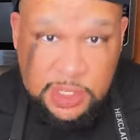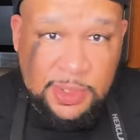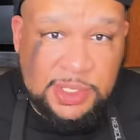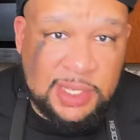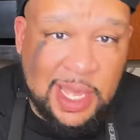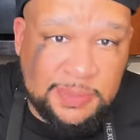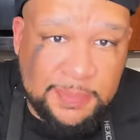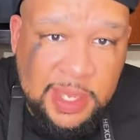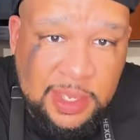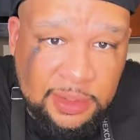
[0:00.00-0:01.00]
Someone said
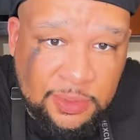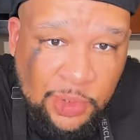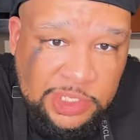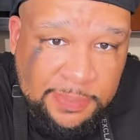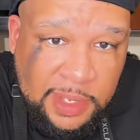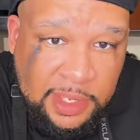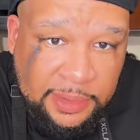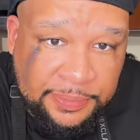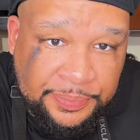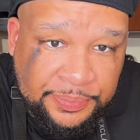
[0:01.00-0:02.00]
that's mean. What's
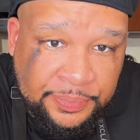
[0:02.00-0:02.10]
mean?